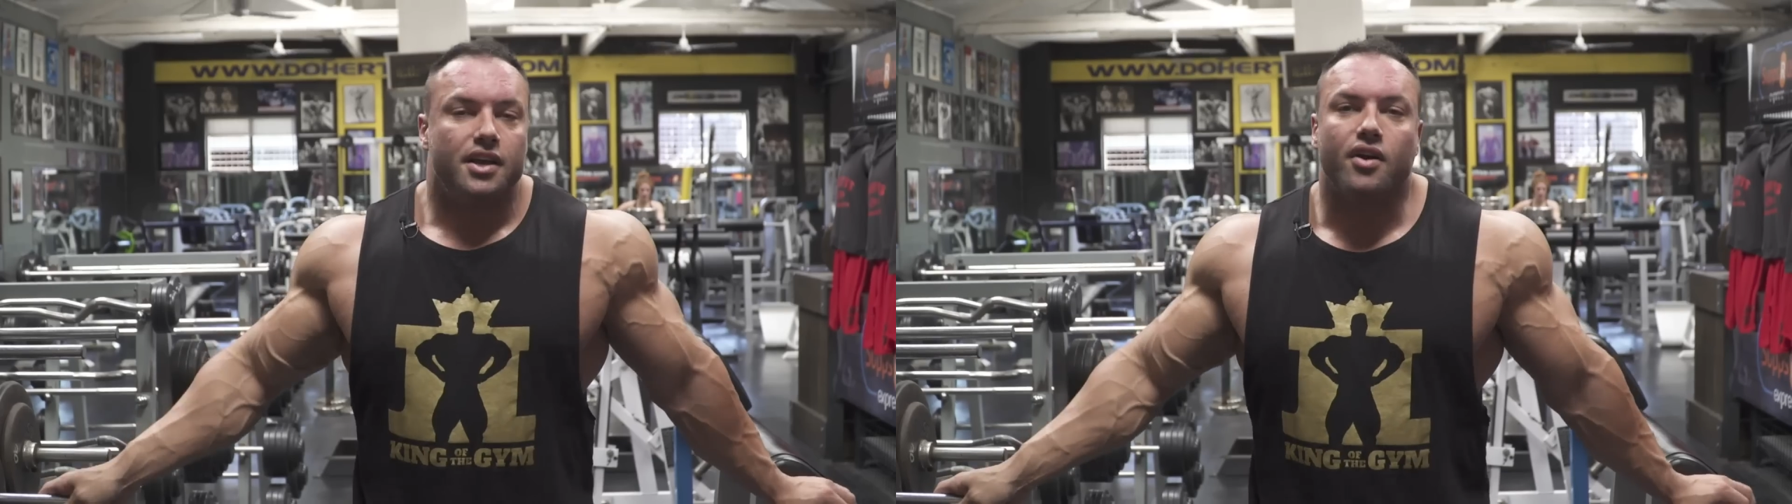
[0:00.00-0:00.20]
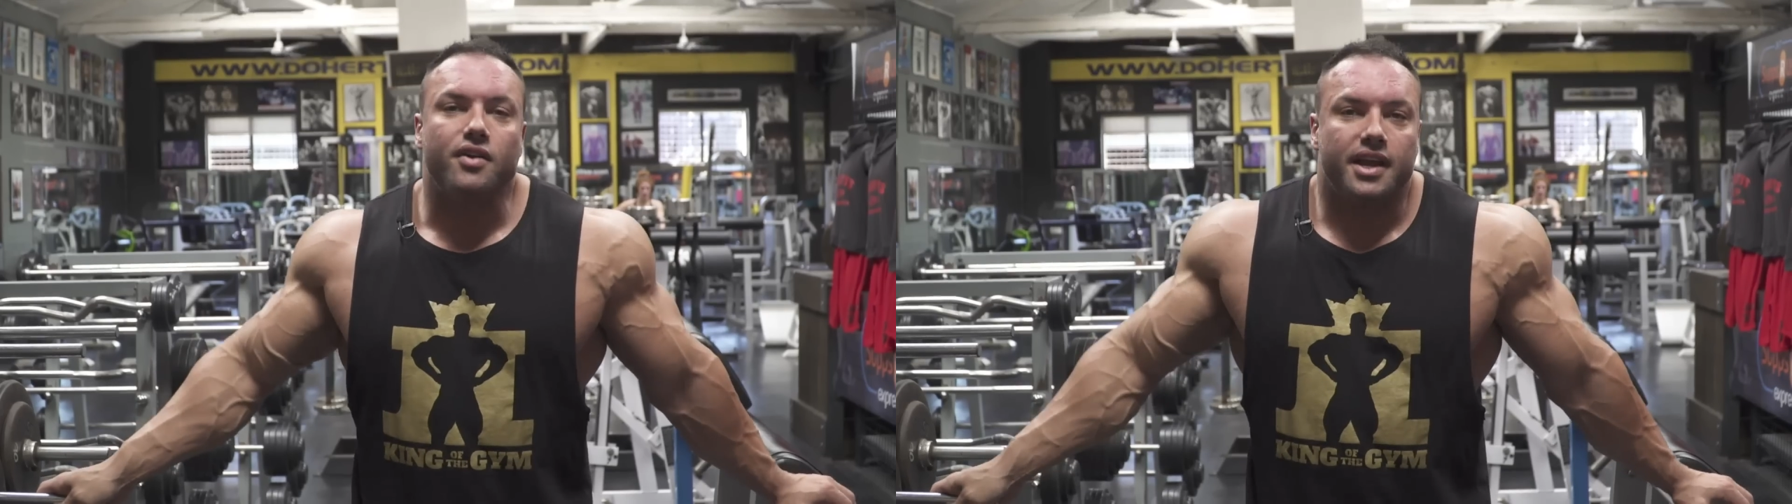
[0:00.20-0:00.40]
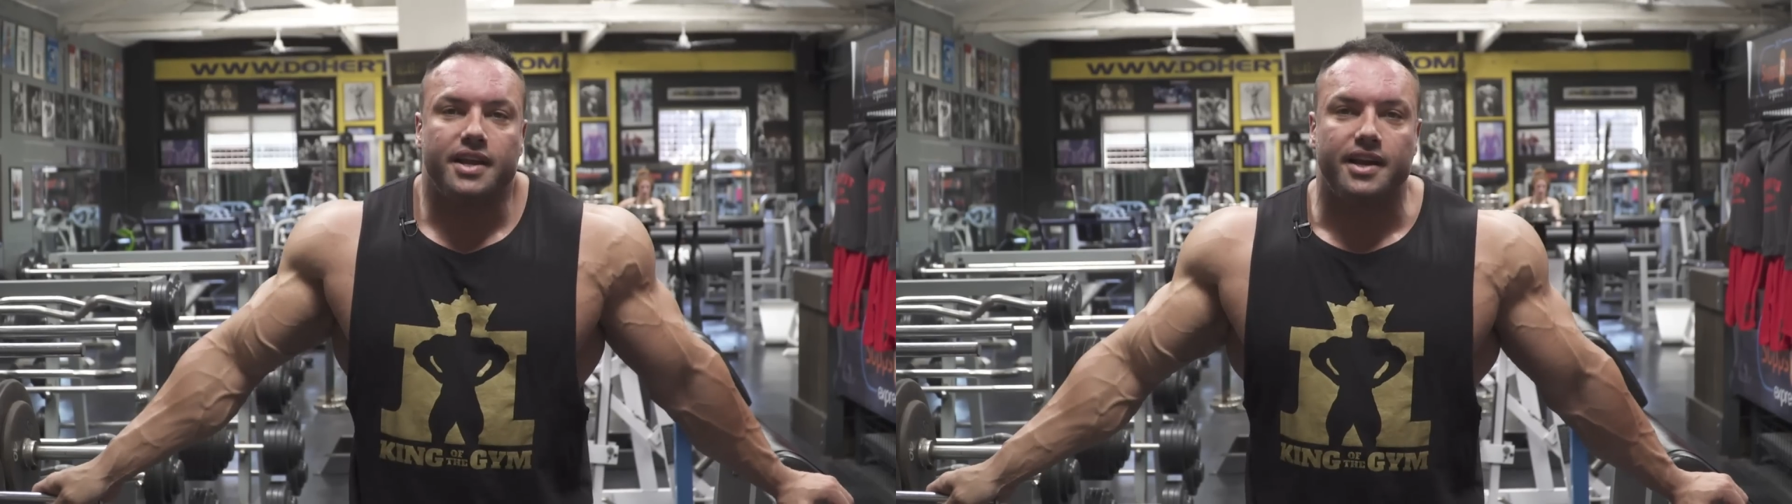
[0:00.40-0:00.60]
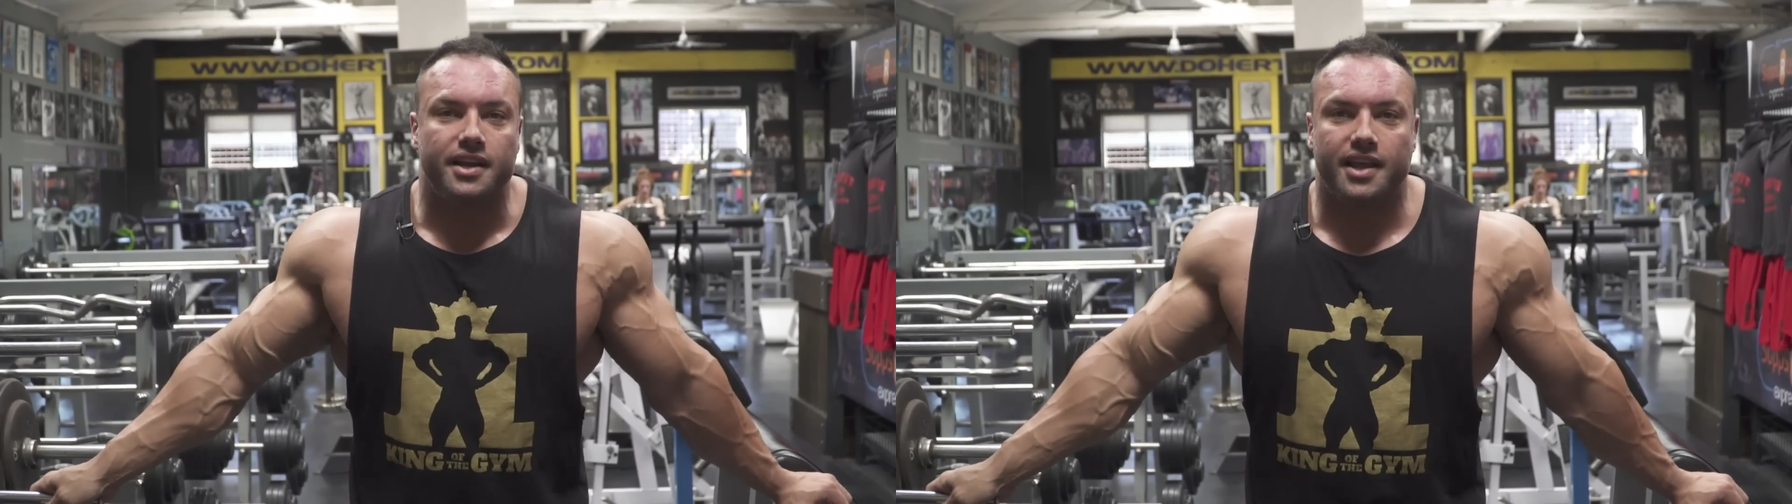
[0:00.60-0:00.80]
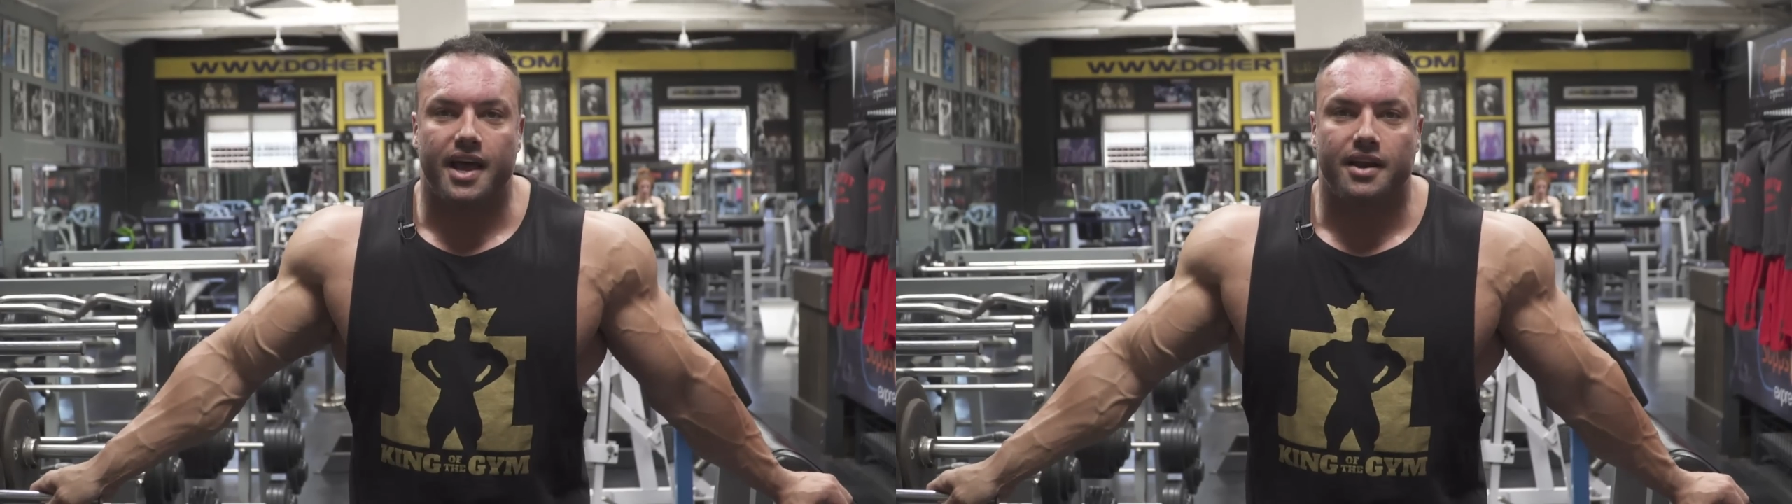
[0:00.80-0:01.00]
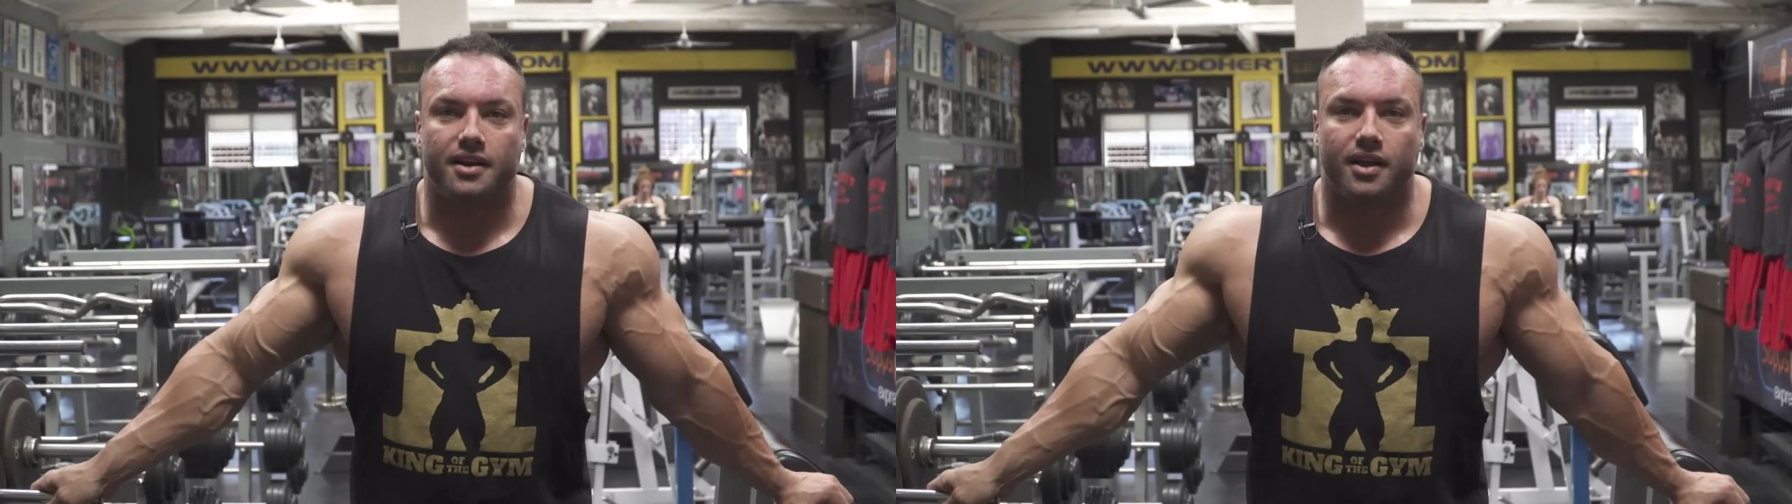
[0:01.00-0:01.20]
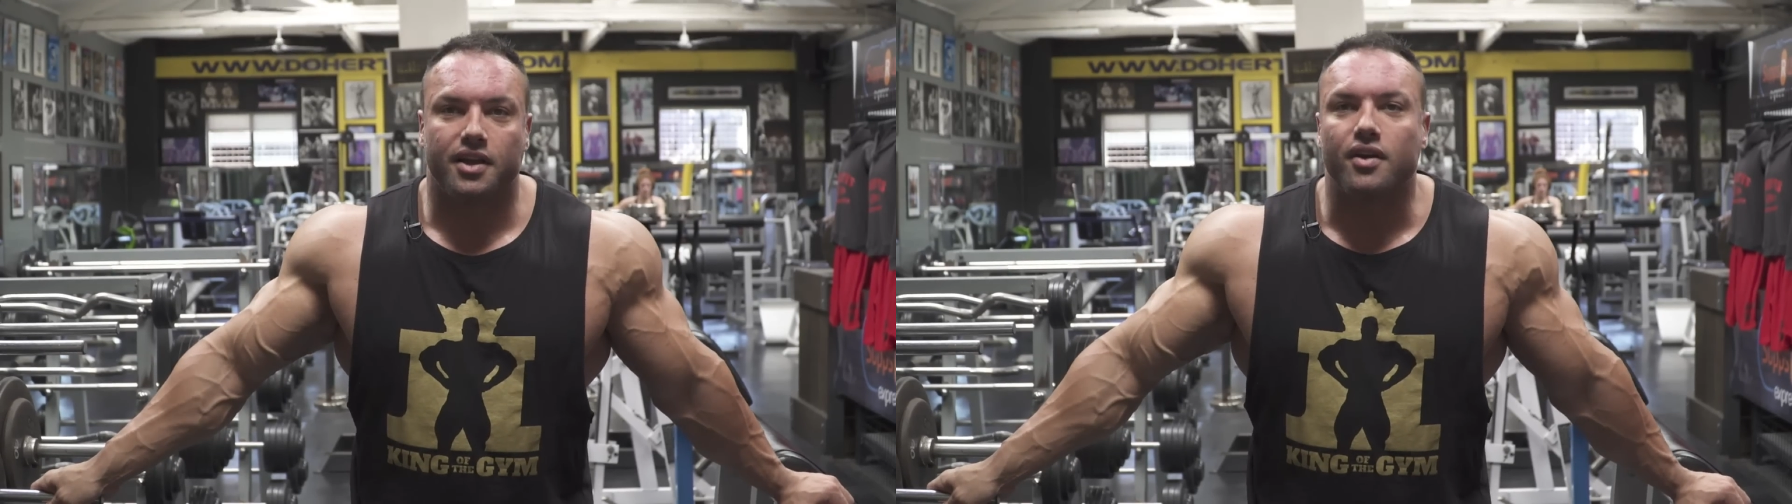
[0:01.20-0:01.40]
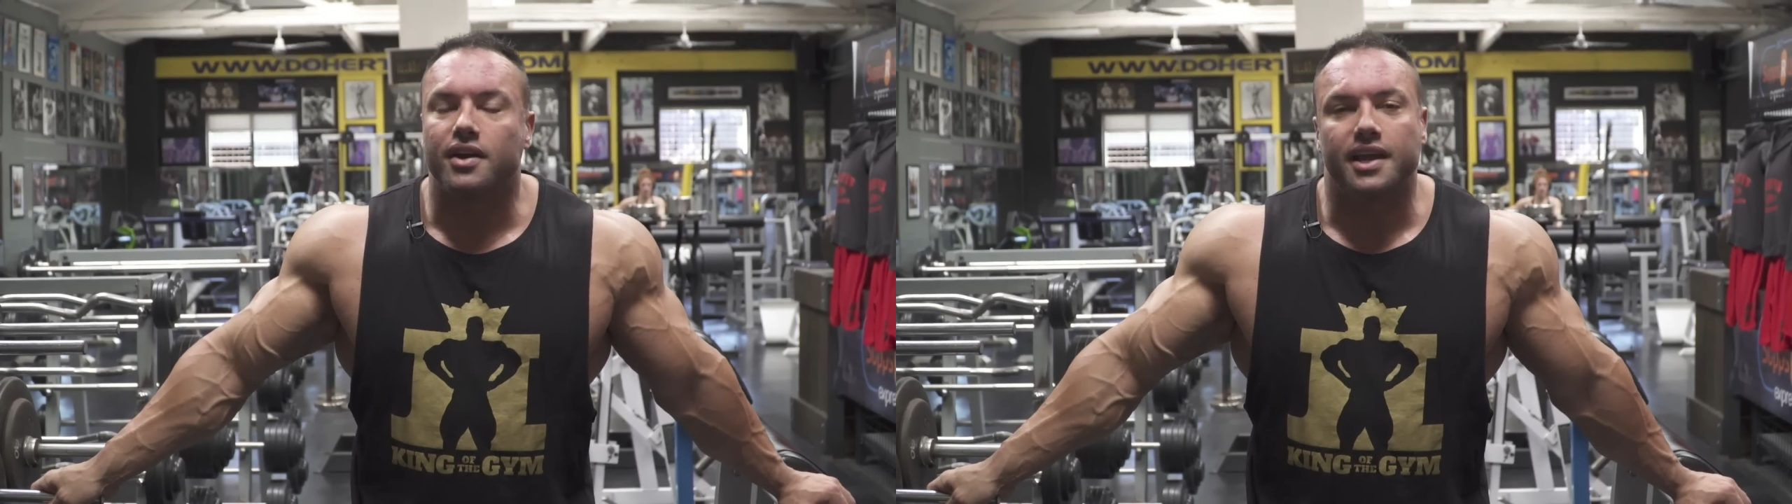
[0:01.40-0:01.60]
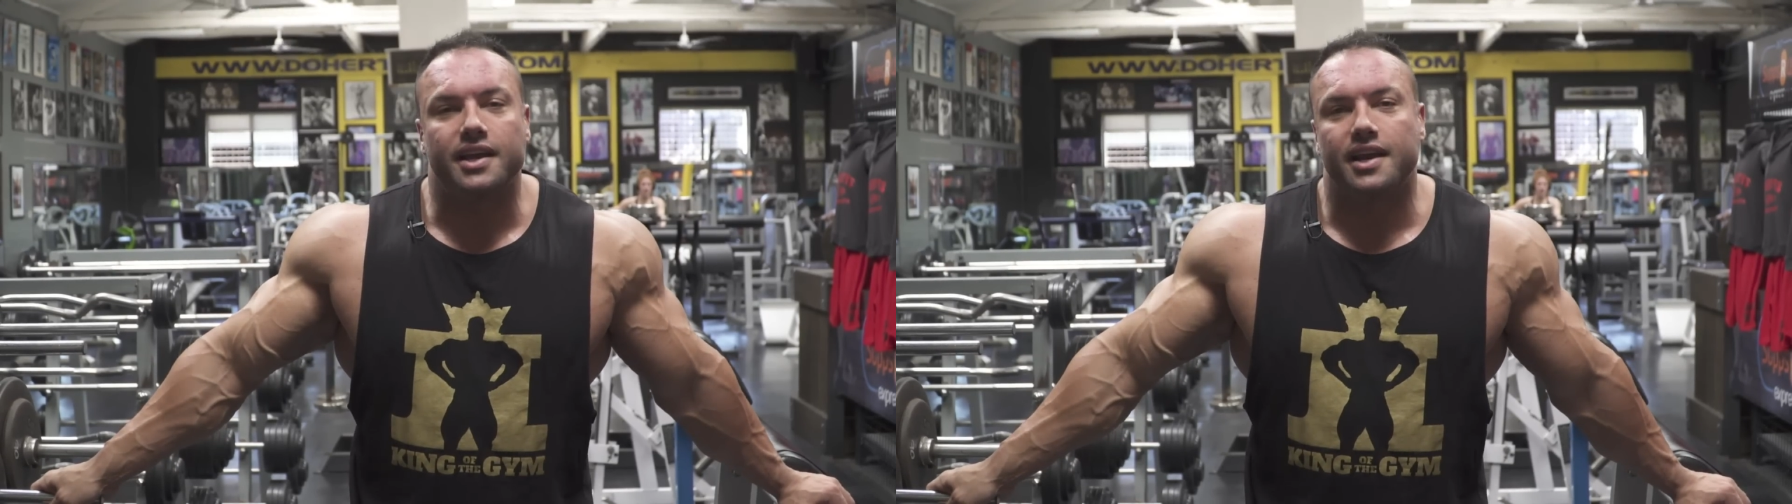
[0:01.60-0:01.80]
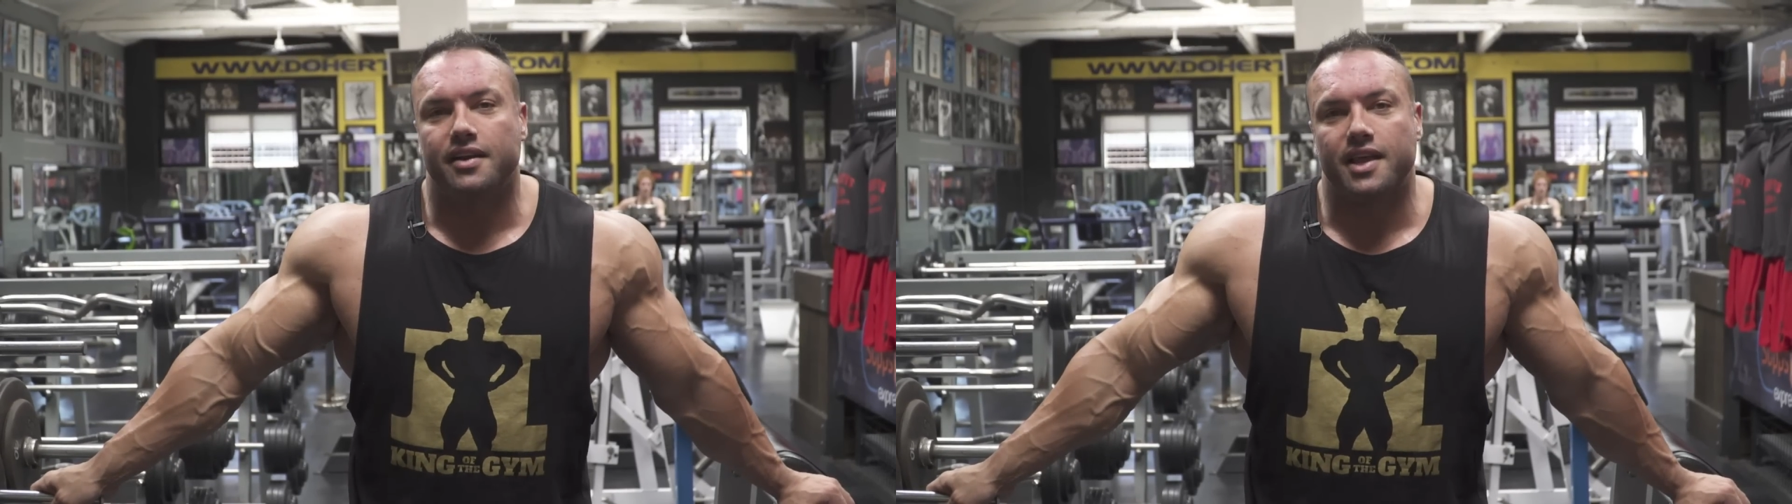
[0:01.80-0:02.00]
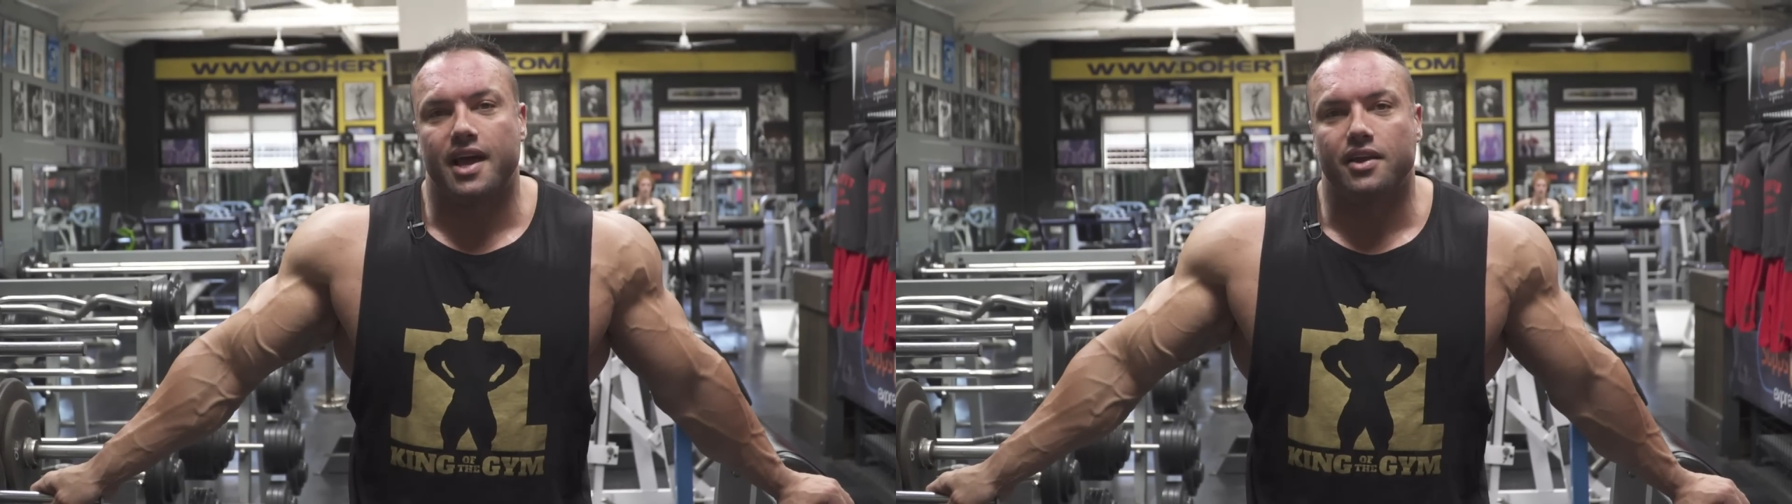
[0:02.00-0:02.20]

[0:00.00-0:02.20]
You don't need any of that. You don't need any of that.